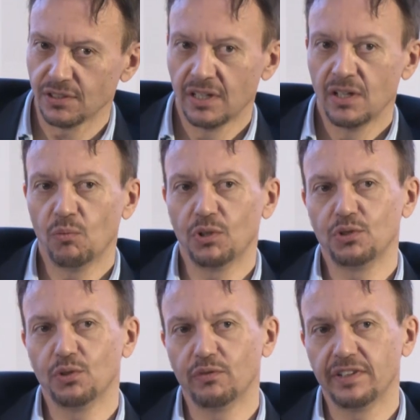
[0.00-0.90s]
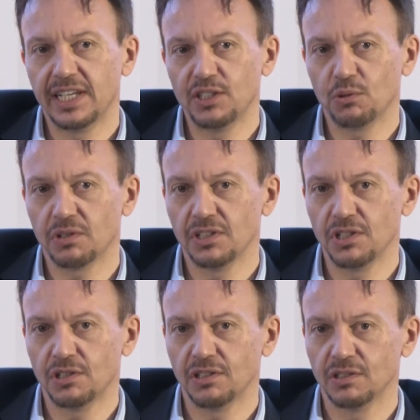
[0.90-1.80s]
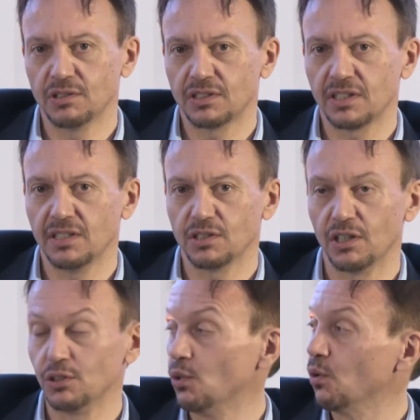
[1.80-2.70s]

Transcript: what your financial condition is going to look